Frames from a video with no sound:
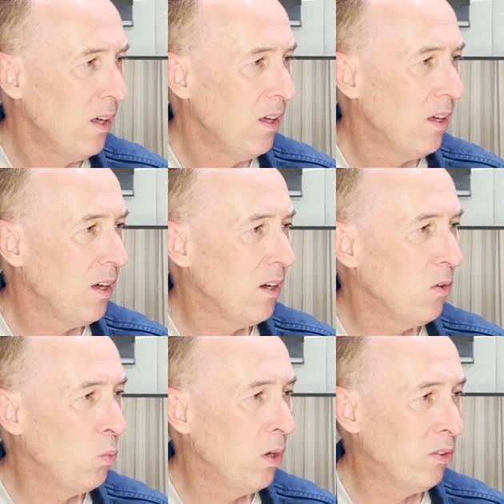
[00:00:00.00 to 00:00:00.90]

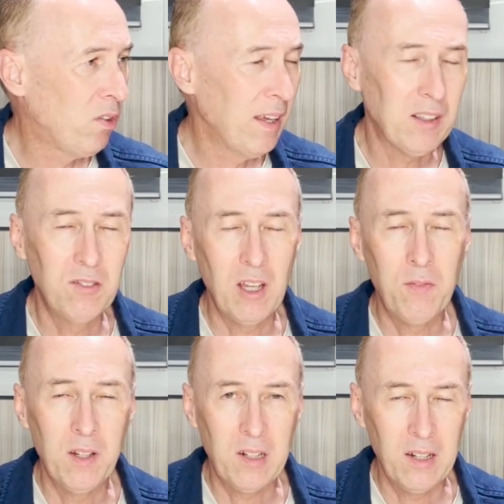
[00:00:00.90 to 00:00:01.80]
Words like
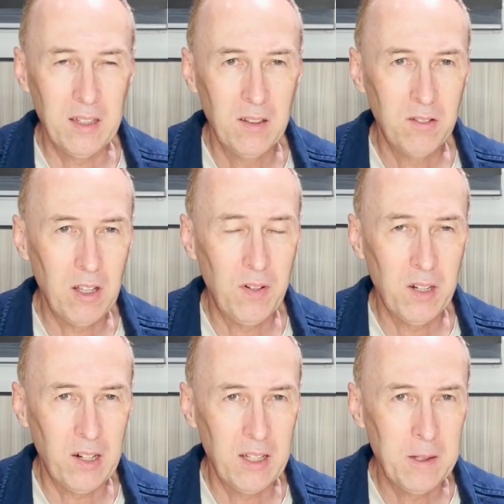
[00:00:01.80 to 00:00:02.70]
definitely,
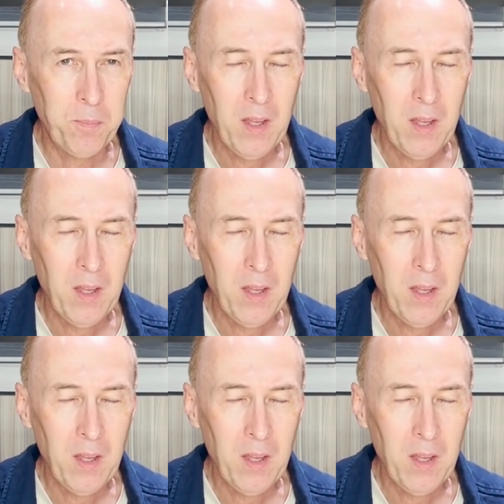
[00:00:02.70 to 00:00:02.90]
definitely.